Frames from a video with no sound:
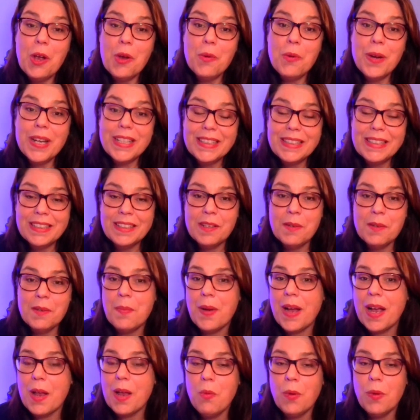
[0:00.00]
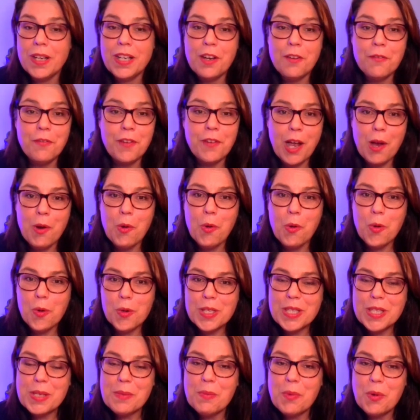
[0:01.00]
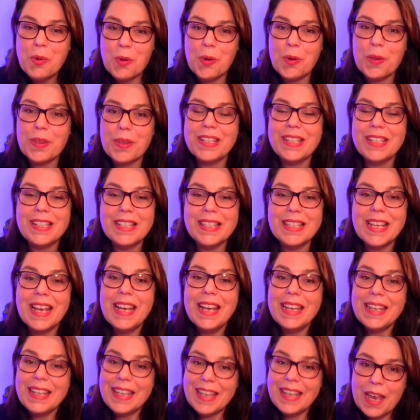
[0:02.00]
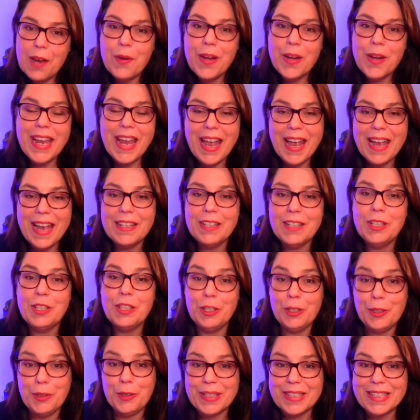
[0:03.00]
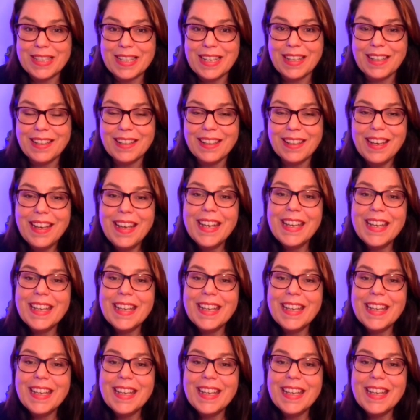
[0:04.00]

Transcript: written by one of our awesome authors, Kerri-Ann Luketic.